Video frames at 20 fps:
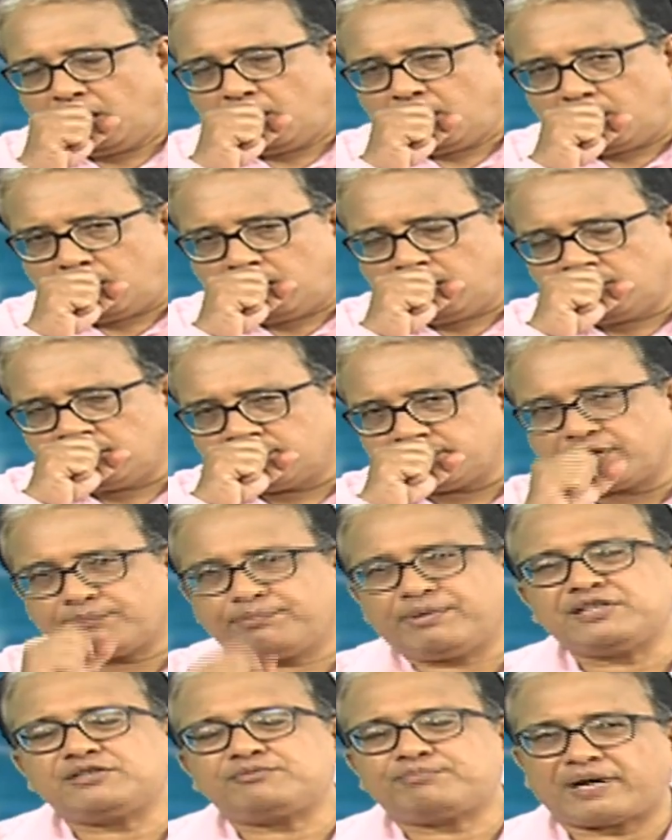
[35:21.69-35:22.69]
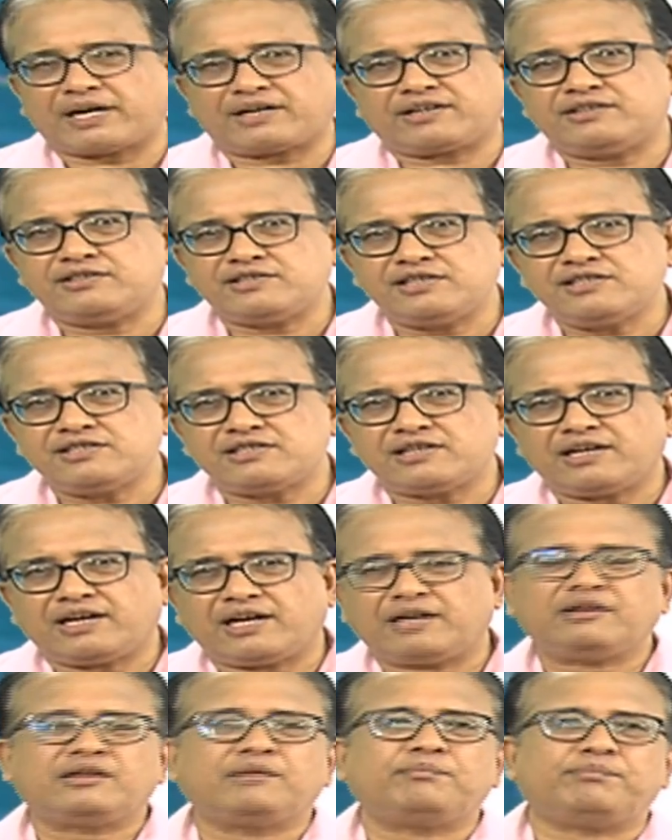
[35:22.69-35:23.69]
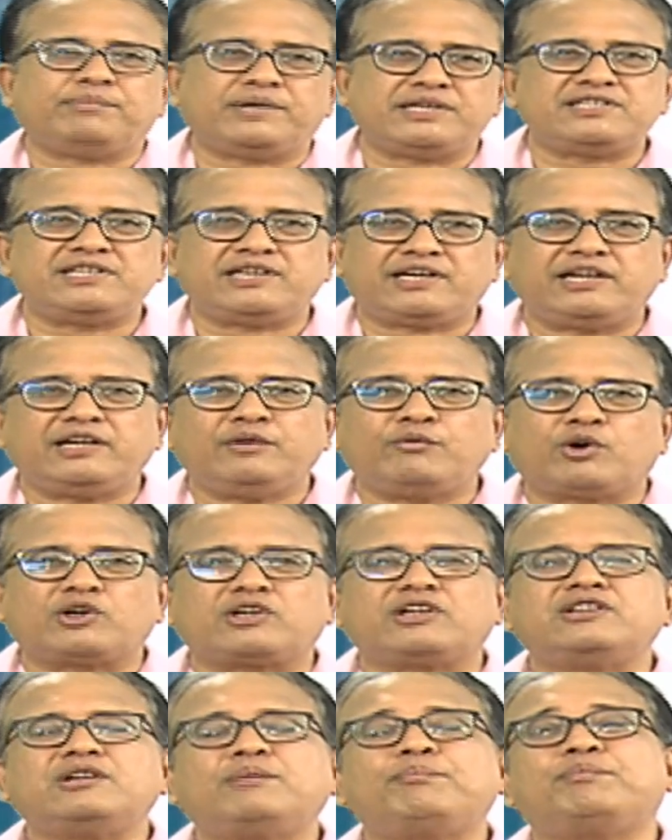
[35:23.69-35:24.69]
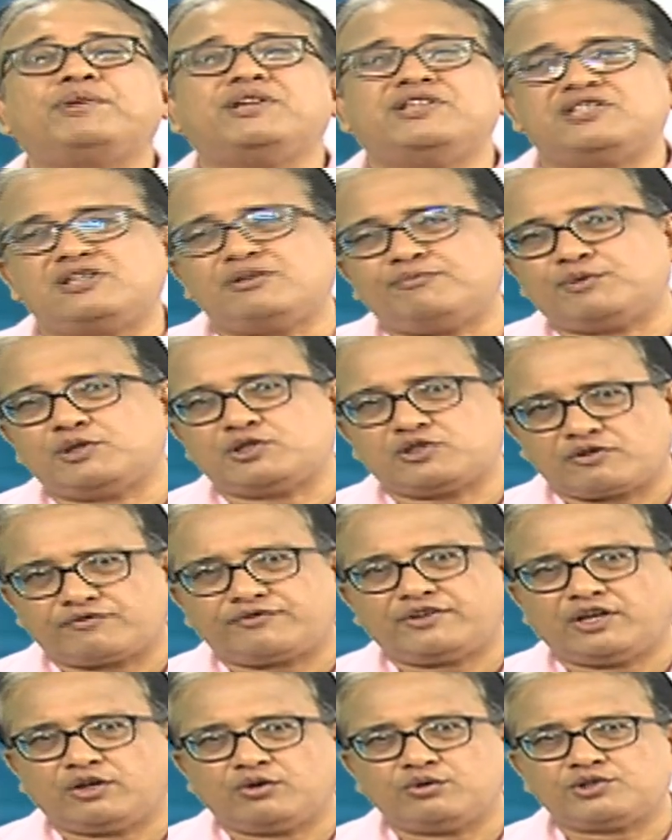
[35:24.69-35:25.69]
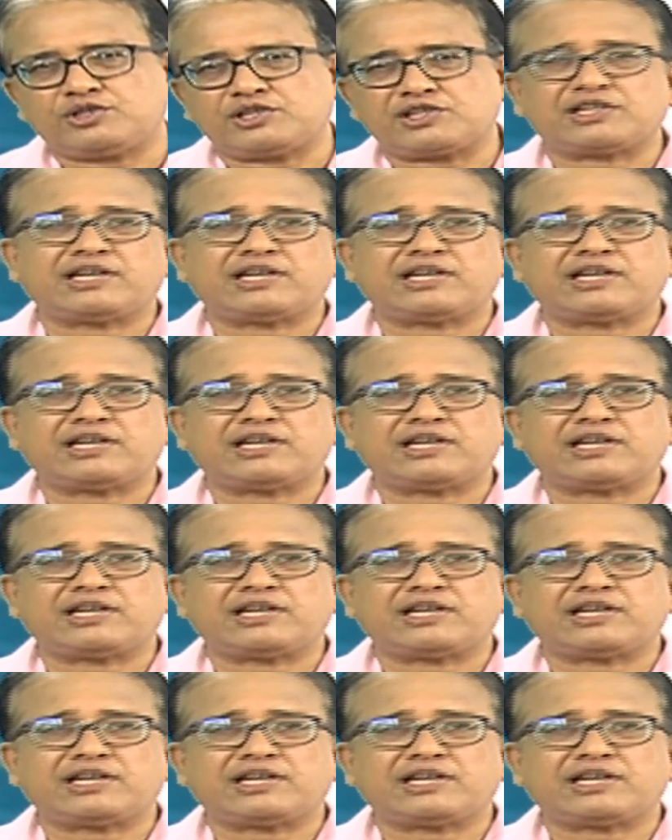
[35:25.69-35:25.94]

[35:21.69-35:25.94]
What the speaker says: the best practices and the basically what are the principles of negotiation.